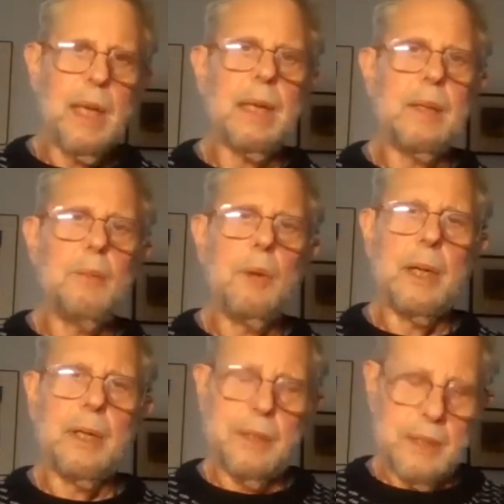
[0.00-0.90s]
And in
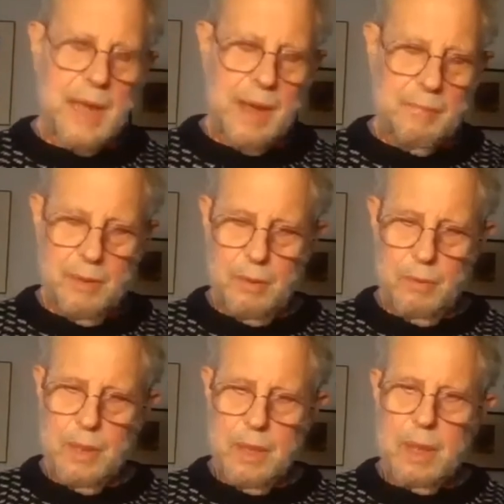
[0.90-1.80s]
one of the
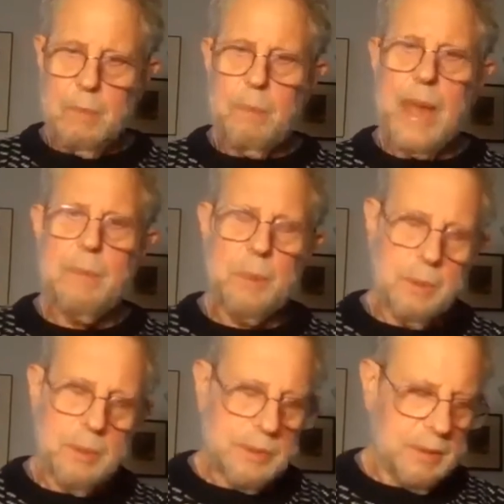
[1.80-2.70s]
Navajo
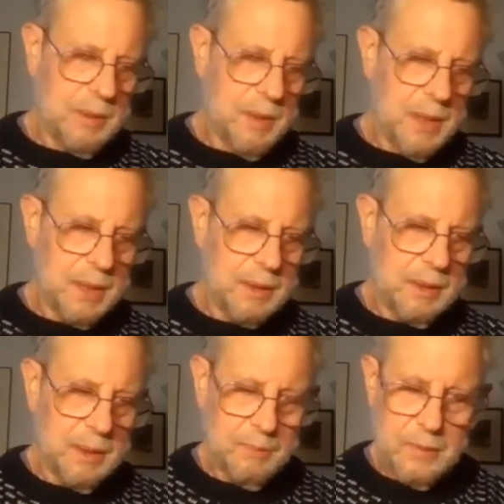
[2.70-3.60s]
papers,
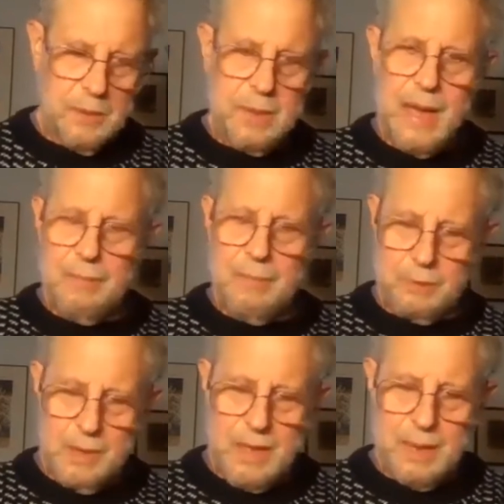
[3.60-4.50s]
not the
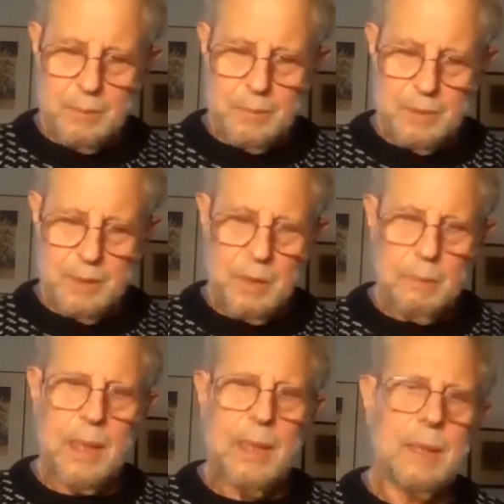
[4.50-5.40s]
Navajo Times,
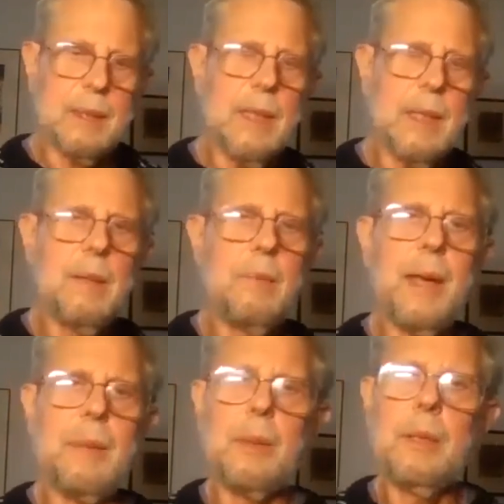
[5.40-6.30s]
the main
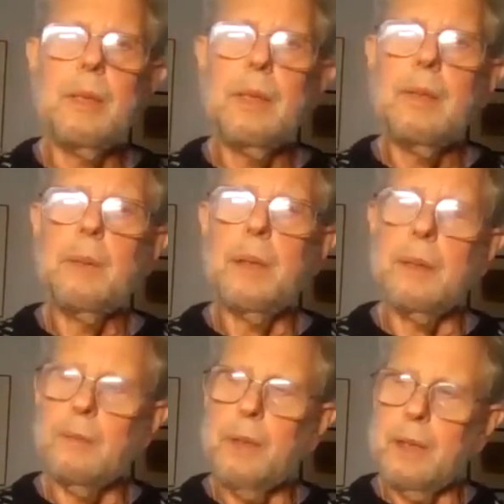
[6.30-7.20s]
paper,
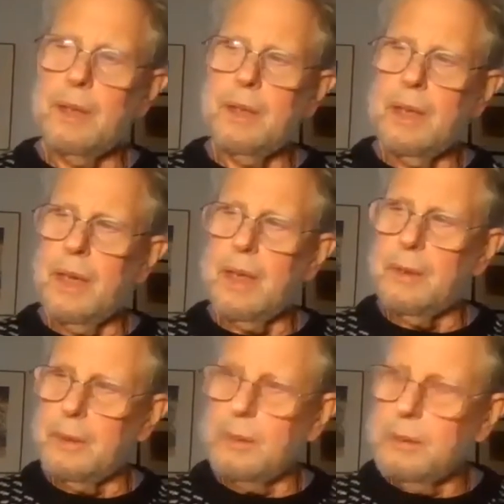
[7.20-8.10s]
but in one of the
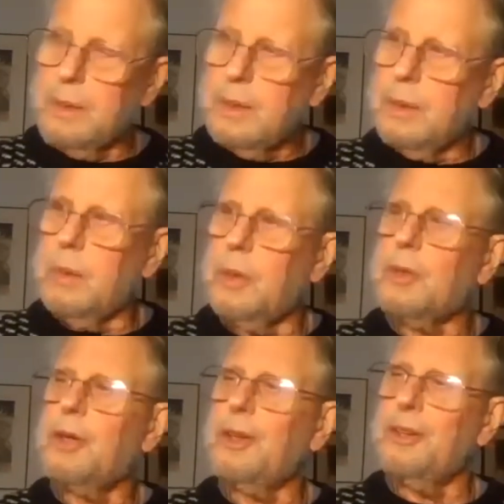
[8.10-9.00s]
other
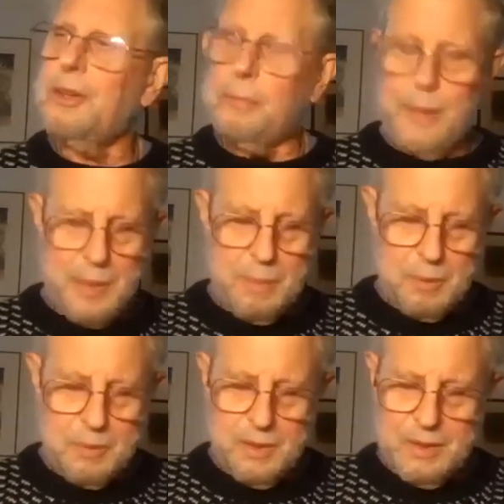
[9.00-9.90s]
alternative
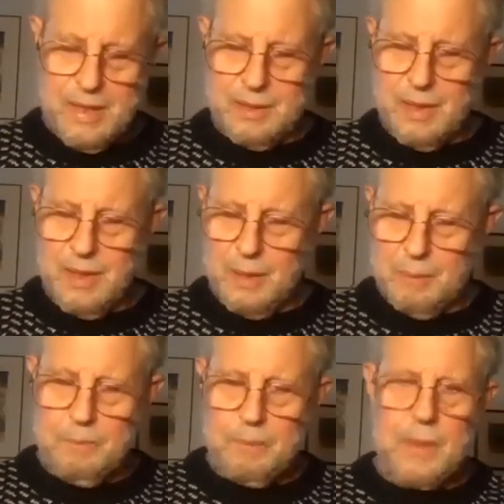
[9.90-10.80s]
papers at that
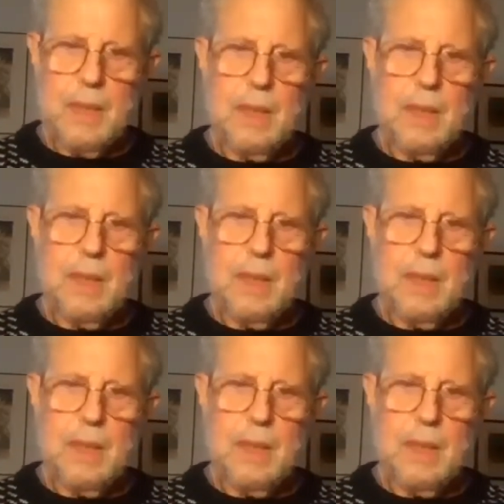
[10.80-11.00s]
time,